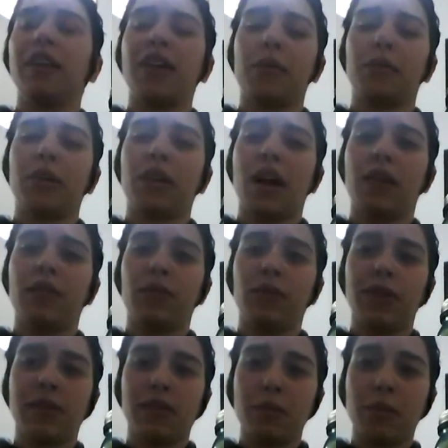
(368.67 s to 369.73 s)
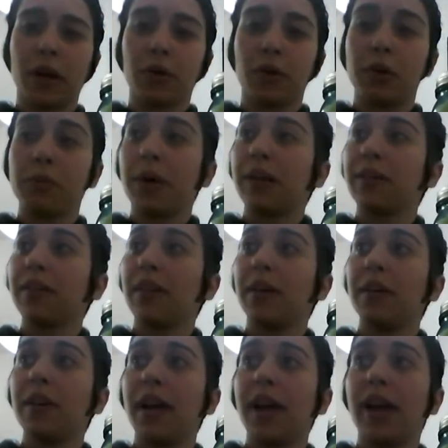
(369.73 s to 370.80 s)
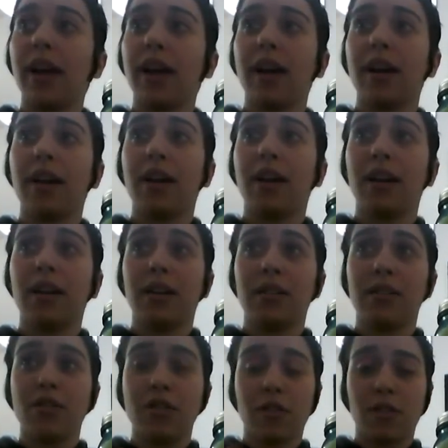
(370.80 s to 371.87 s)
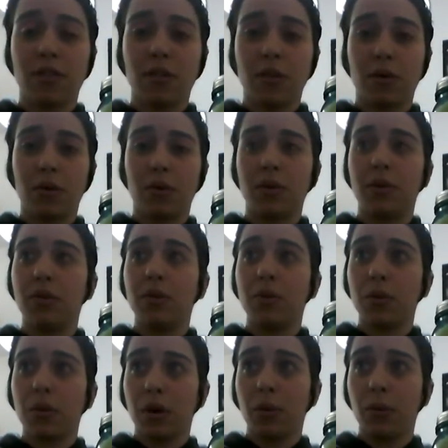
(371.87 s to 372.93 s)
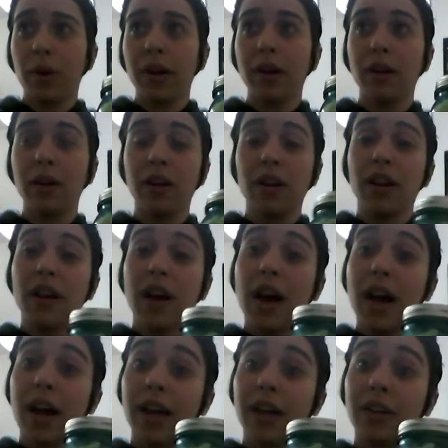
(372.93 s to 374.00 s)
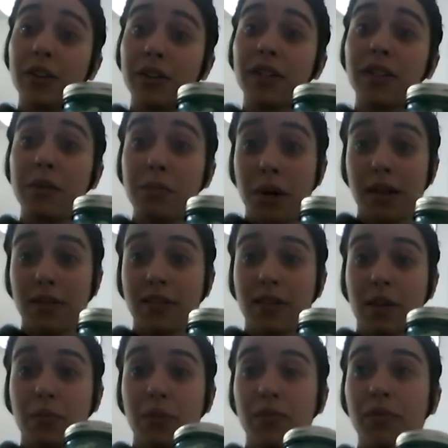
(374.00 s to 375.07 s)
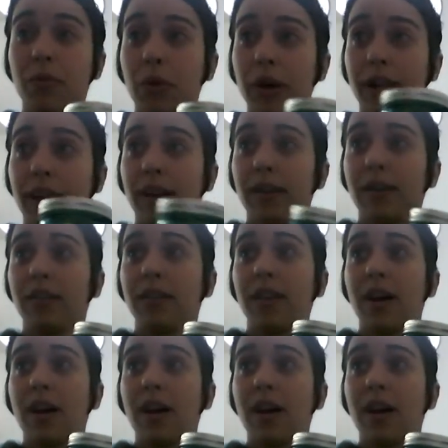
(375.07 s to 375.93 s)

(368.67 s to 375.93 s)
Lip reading: I topped it off with some macaroni pasta, and just so you are aware, I cooked the pasta beforehand,